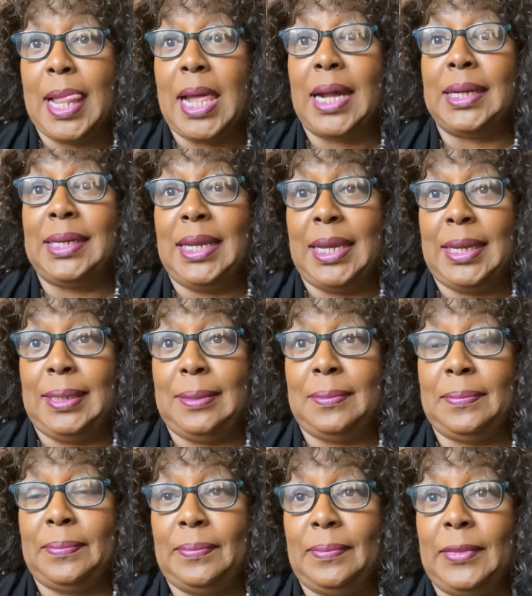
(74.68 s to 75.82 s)
a day
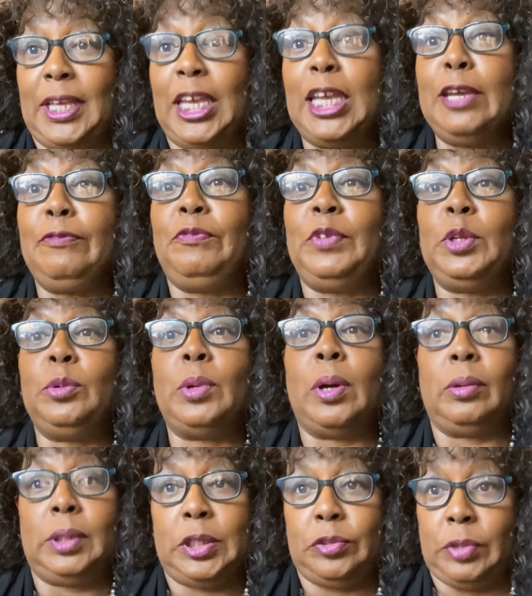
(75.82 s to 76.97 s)
if you
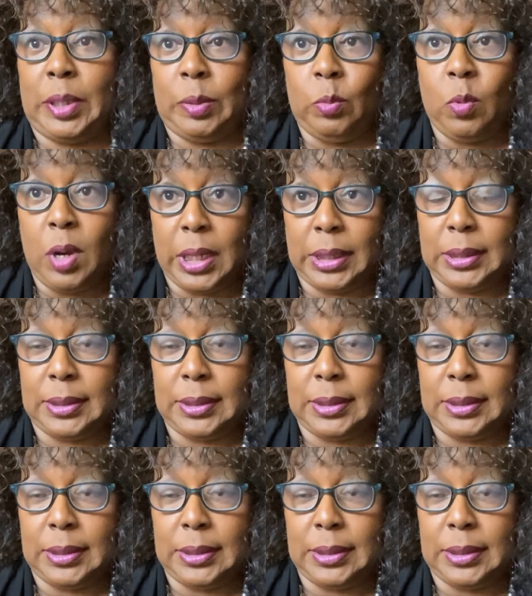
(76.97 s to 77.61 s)
only drink one.